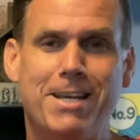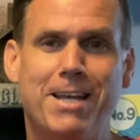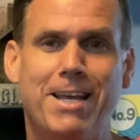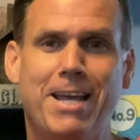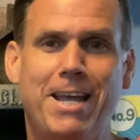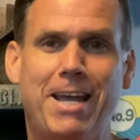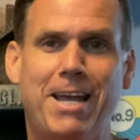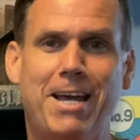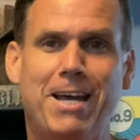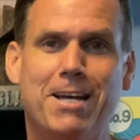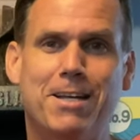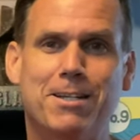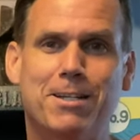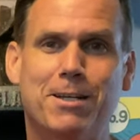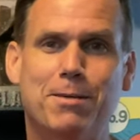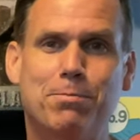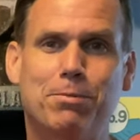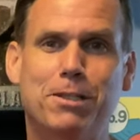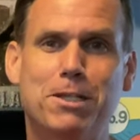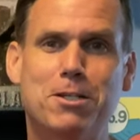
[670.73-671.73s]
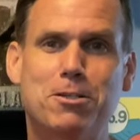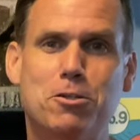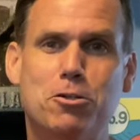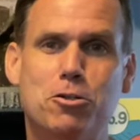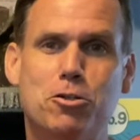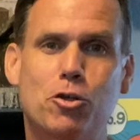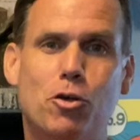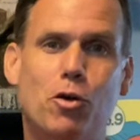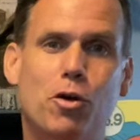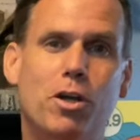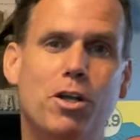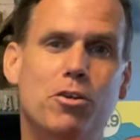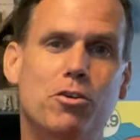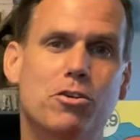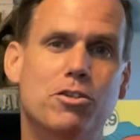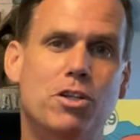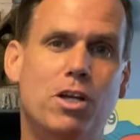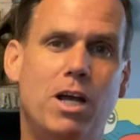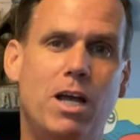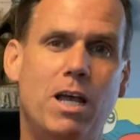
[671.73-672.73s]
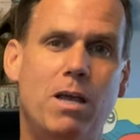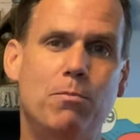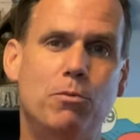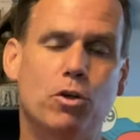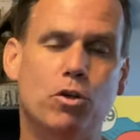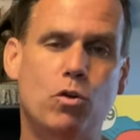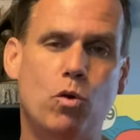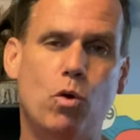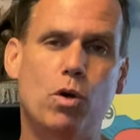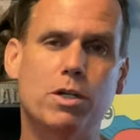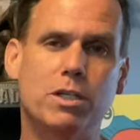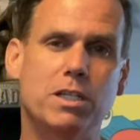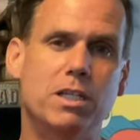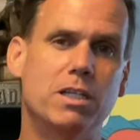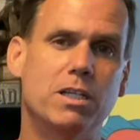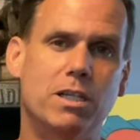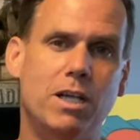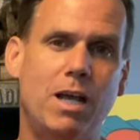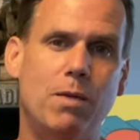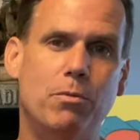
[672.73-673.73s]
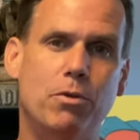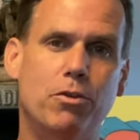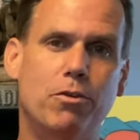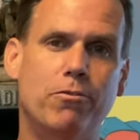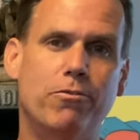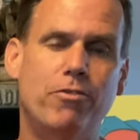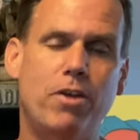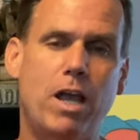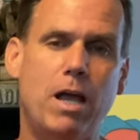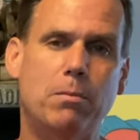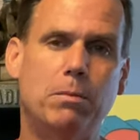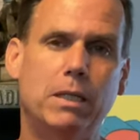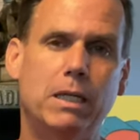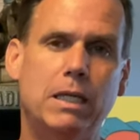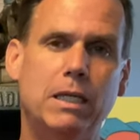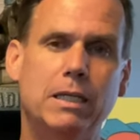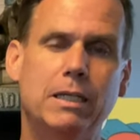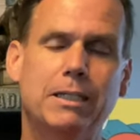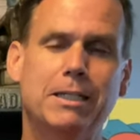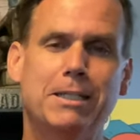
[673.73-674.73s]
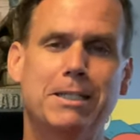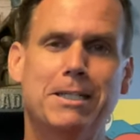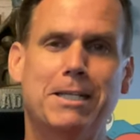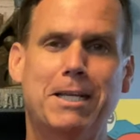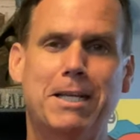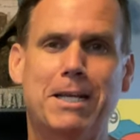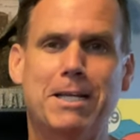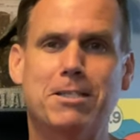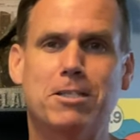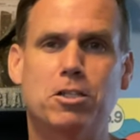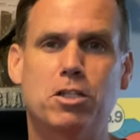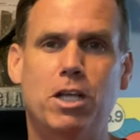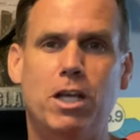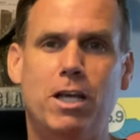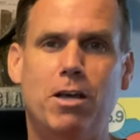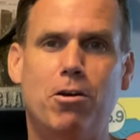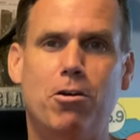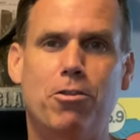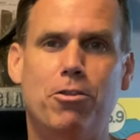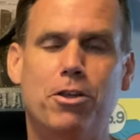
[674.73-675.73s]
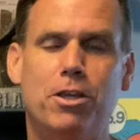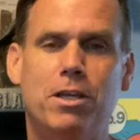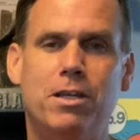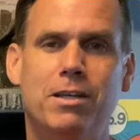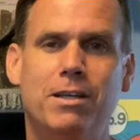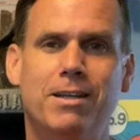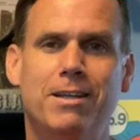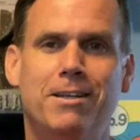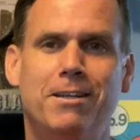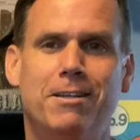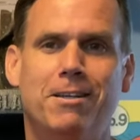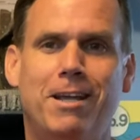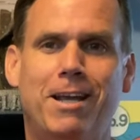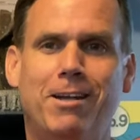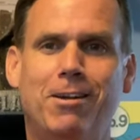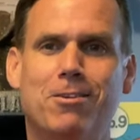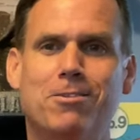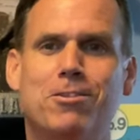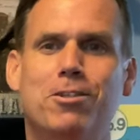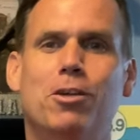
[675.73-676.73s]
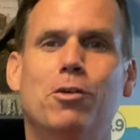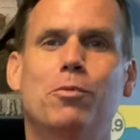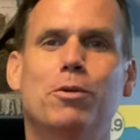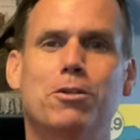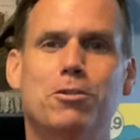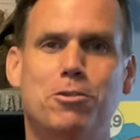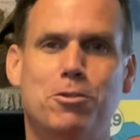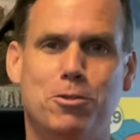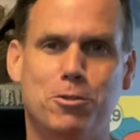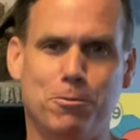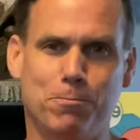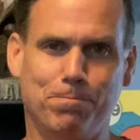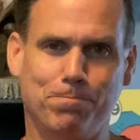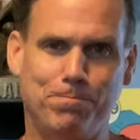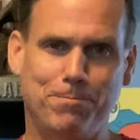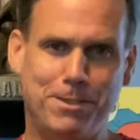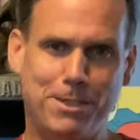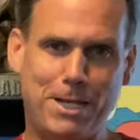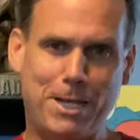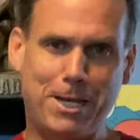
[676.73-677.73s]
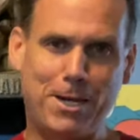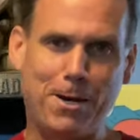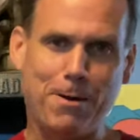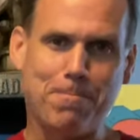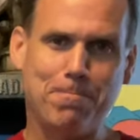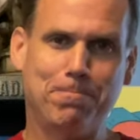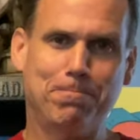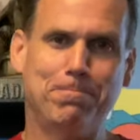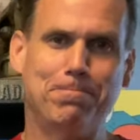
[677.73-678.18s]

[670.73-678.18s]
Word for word: And uh, please enjoy your time, your quarantine time with your family, and stay healthy. And I'll see you real soon. Take care.